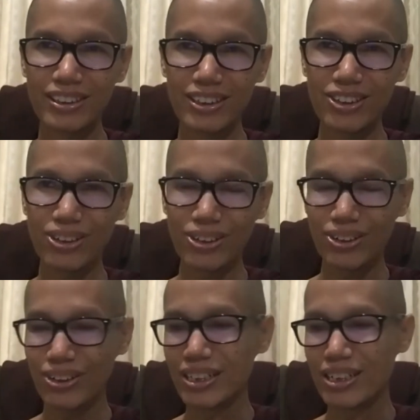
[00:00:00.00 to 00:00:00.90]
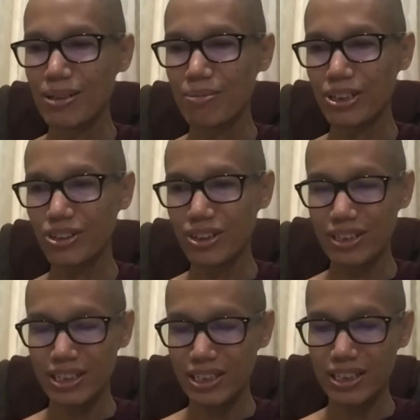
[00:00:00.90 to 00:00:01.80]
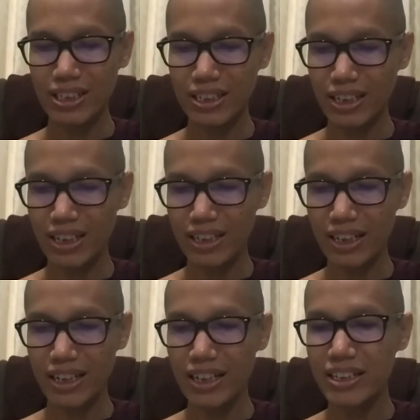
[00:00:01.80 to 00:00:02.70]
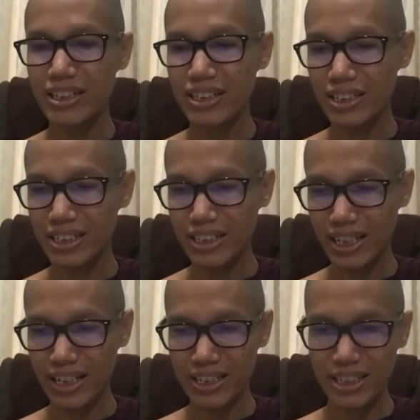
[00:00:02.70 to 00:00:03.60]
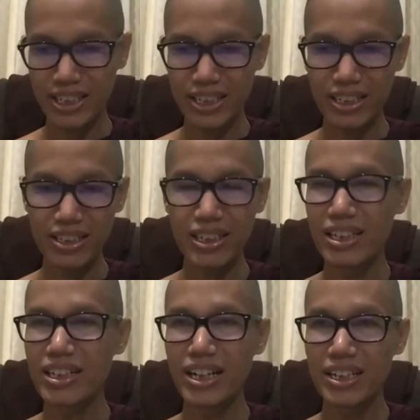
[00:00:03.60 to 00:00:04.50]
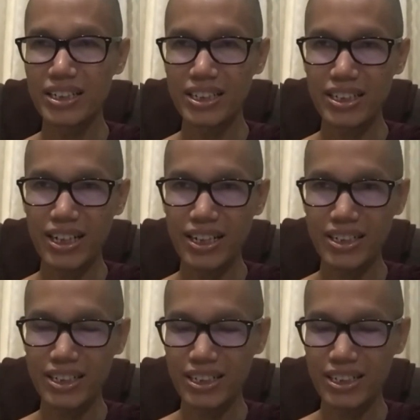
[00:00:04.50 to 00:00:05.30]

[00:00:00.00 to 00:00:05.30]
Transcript: So because of this, the Asian teachers, senior teachers,